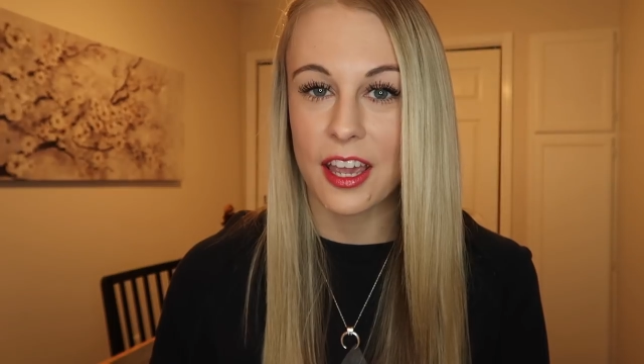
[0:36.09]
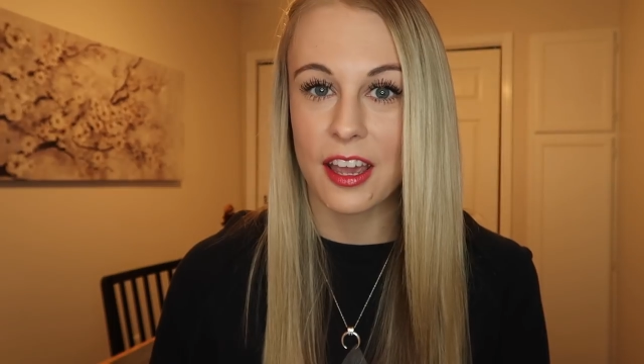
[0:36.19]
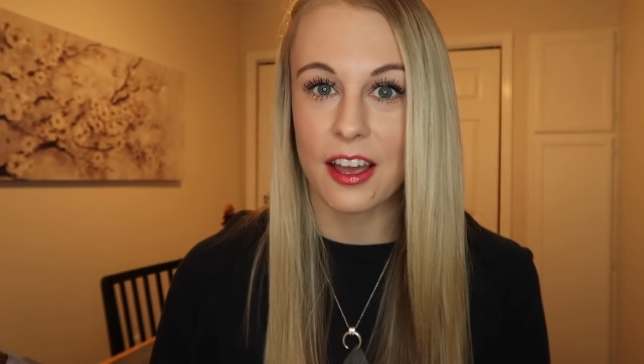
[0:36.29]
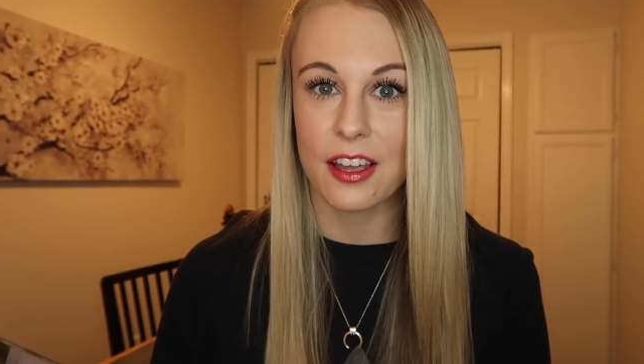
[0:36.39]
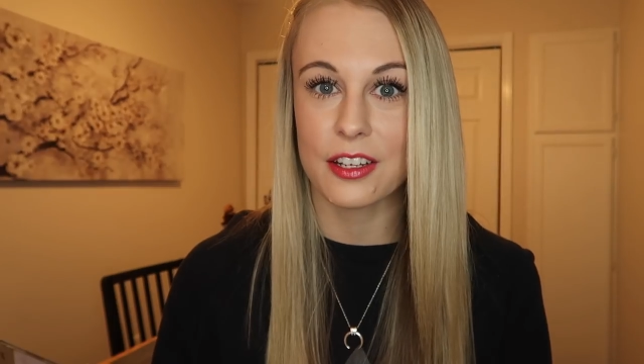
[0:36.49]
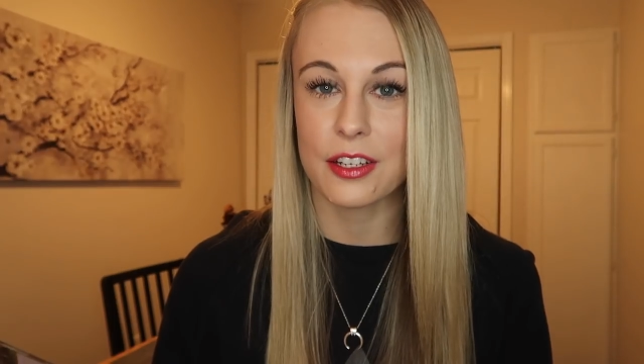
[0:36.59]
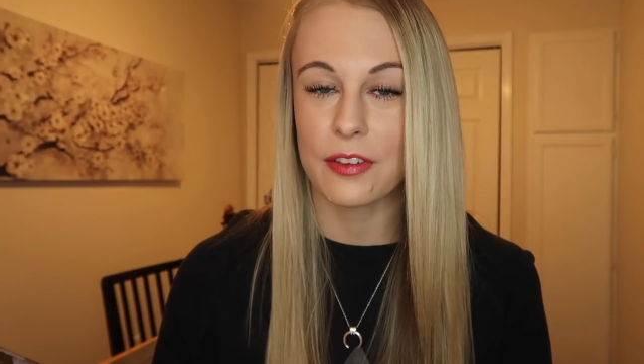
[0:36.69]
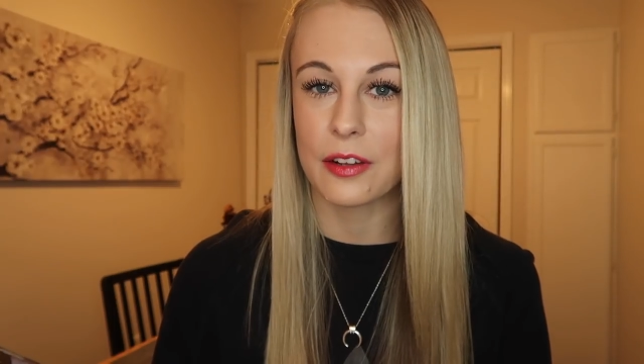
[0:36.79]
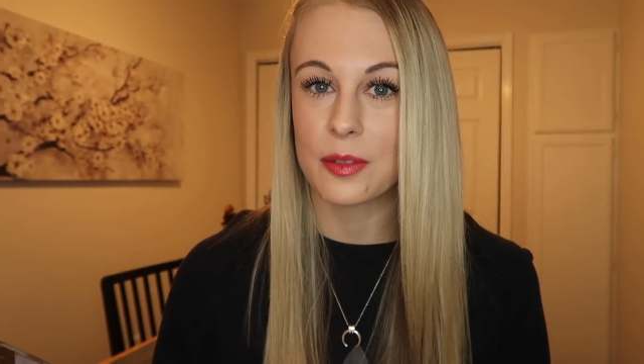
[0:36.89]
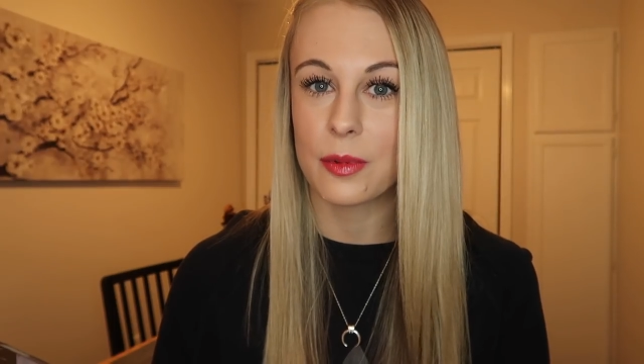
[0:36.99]
and
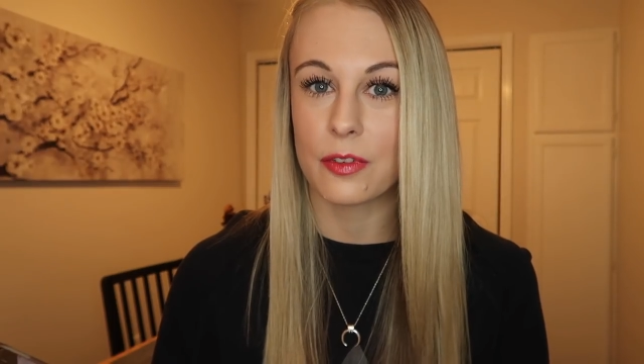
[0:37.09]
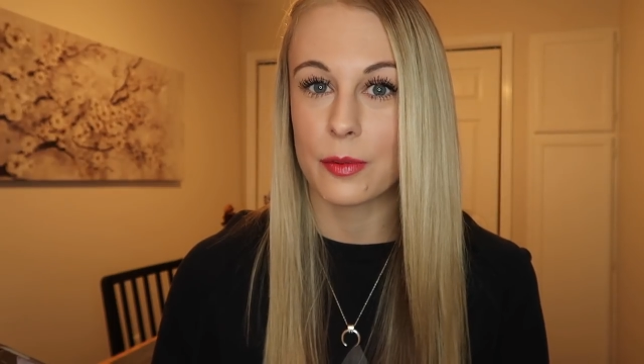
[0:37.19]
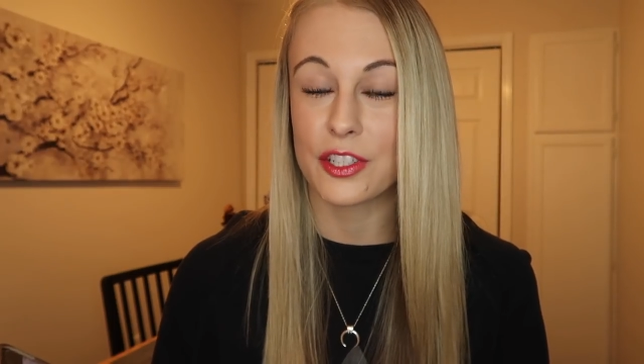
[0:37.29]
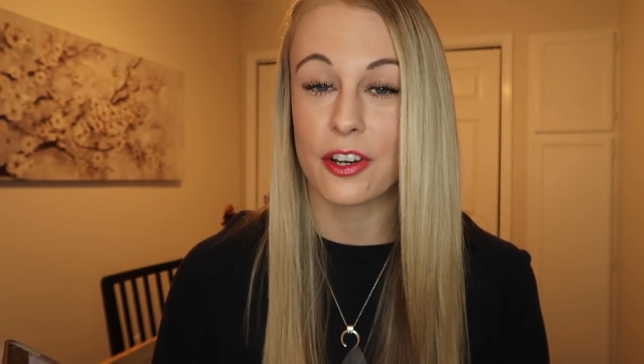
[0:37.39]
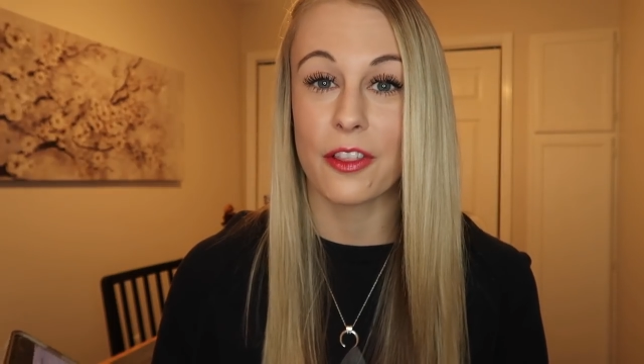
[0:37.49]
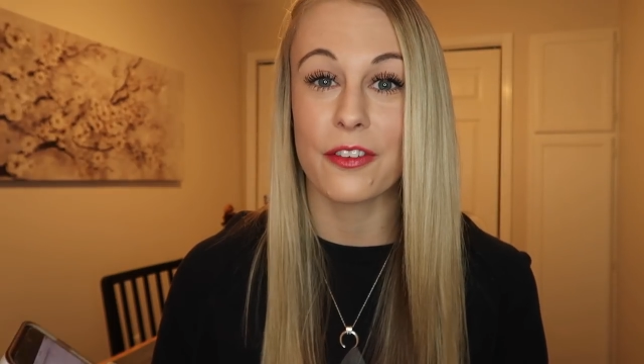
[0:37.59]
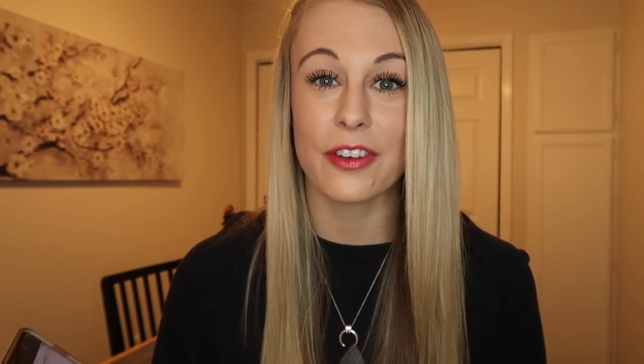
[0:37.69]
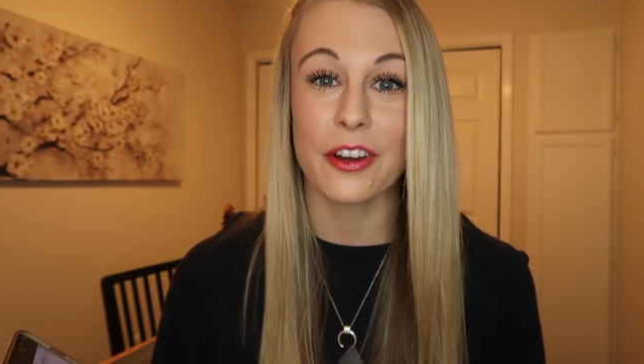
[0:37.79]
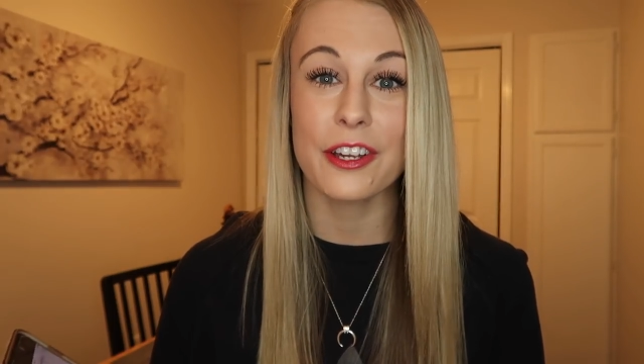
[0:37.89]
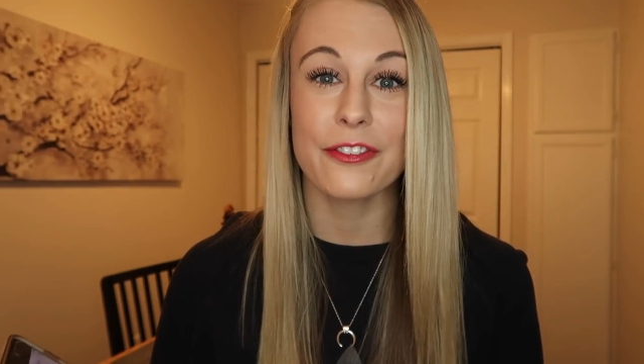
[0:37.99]
found some information on the
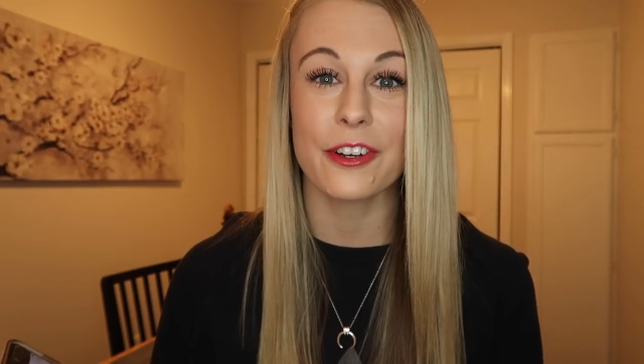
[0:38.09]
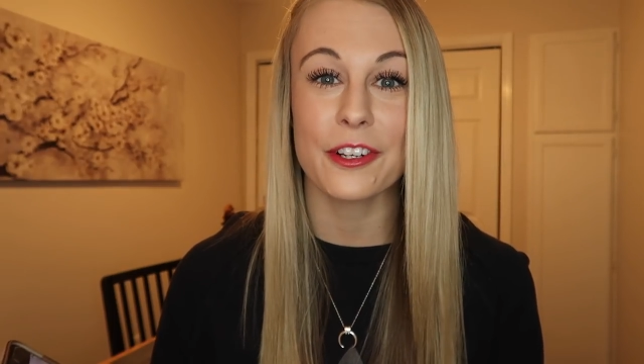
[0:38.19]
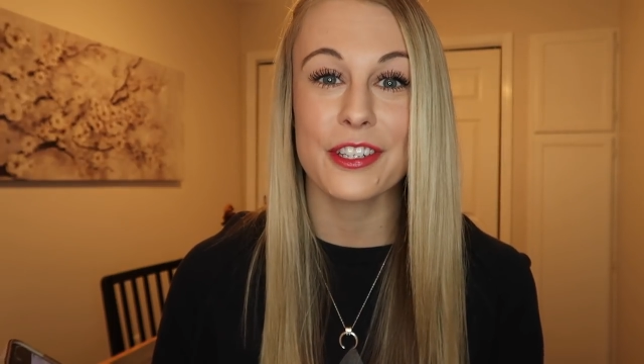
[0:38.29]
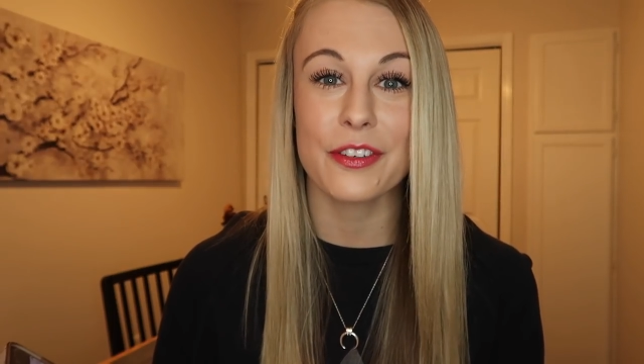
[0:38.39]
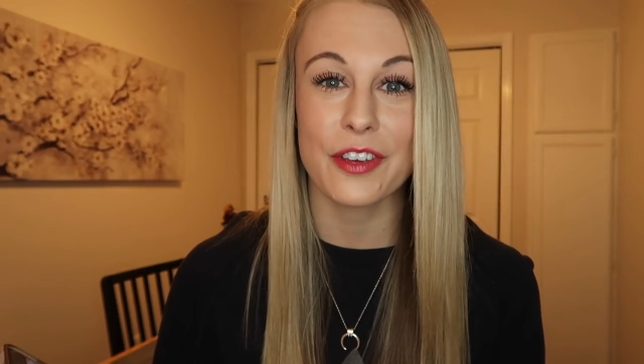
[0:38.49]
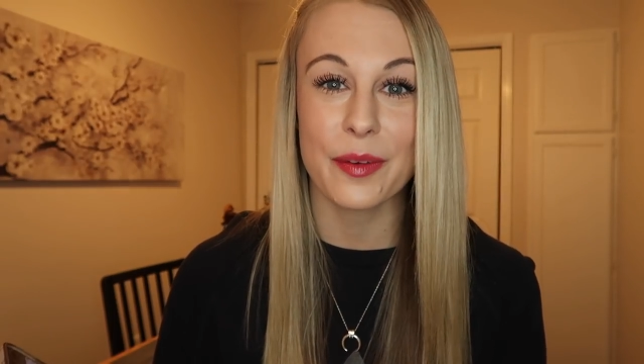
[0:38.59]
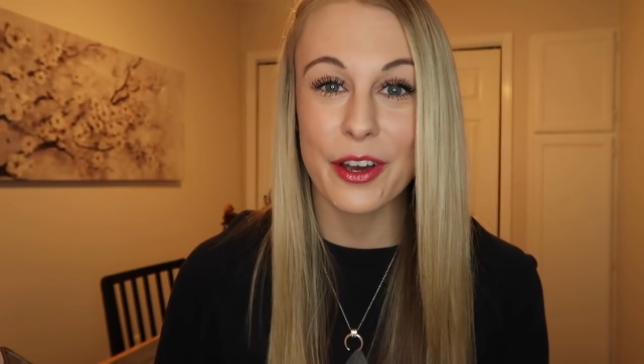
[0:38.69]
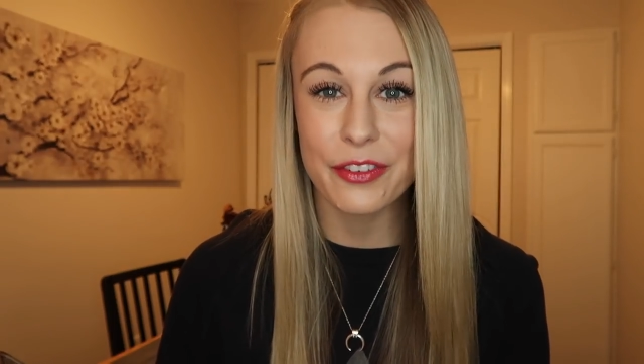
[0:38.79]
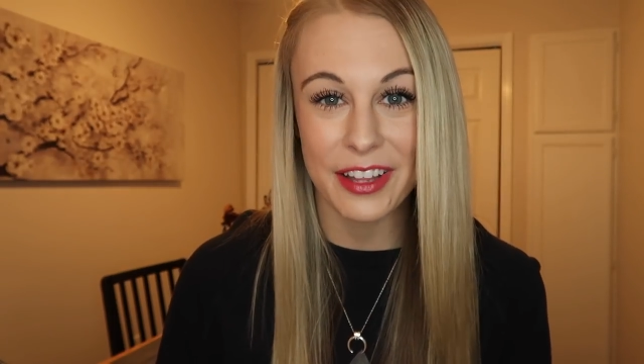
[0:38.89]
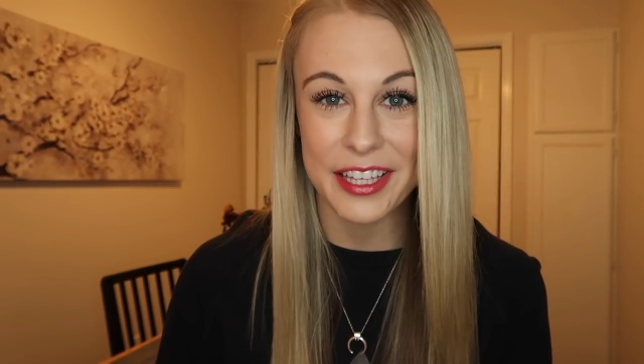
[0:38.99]
very first
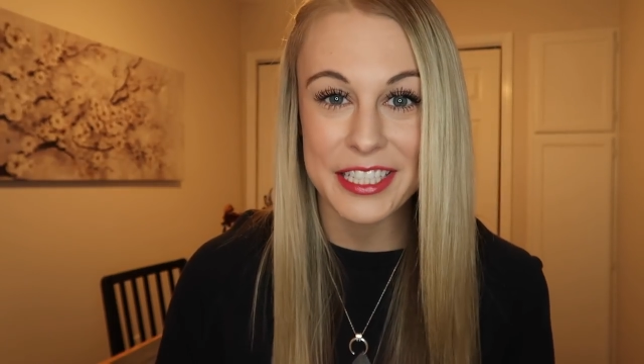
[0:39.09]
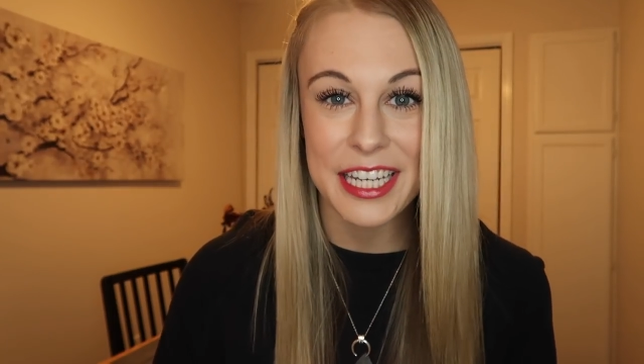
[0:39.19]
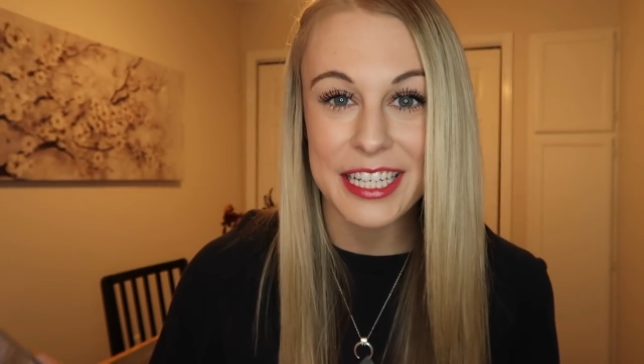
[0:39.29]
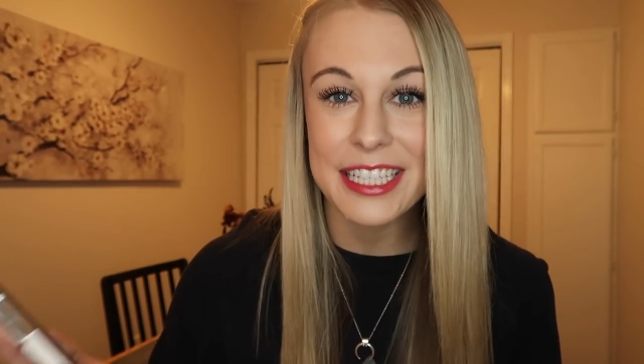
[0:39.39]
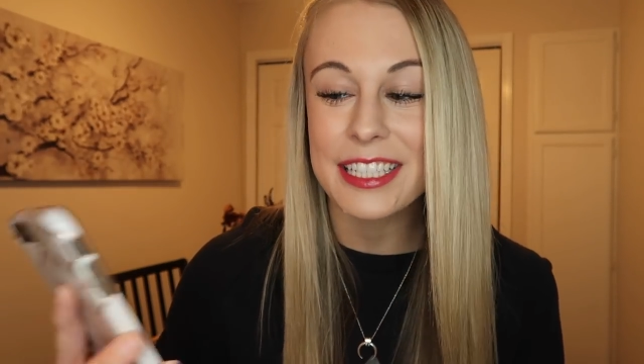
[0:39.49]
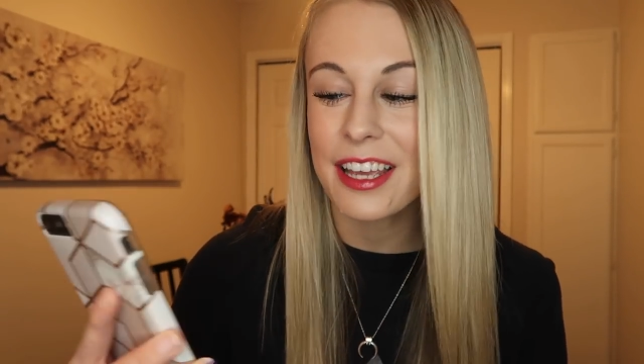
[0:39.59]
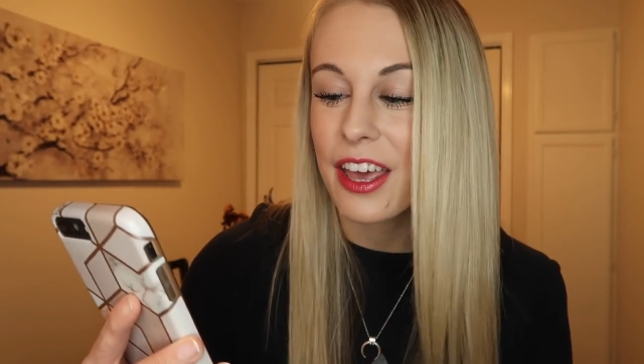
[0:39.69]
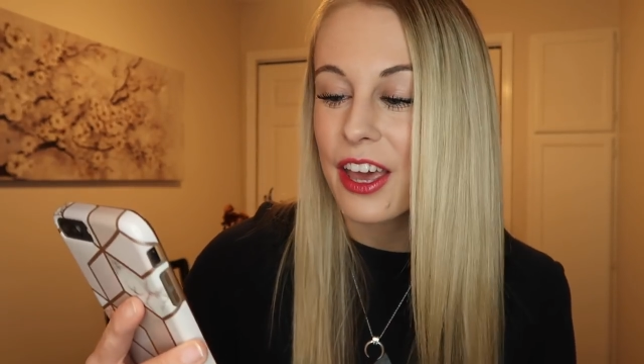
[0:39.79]
female flight attendant.